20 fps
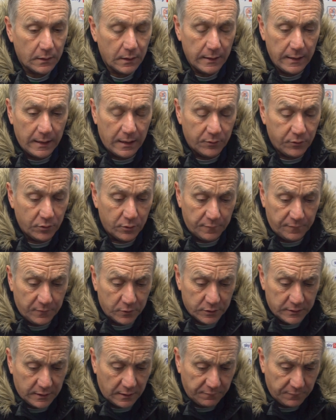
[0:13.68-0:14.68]
Yeah, I thought
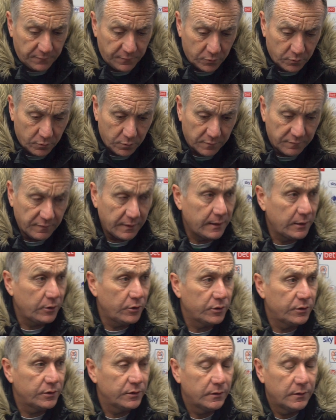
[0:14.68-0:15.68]
first half, I thought we were very
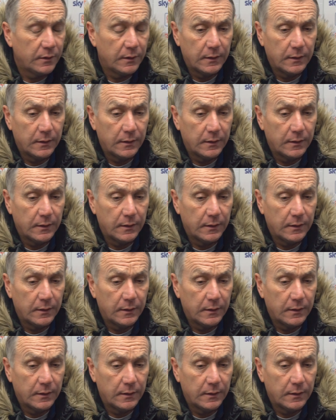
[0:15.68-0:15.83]
good.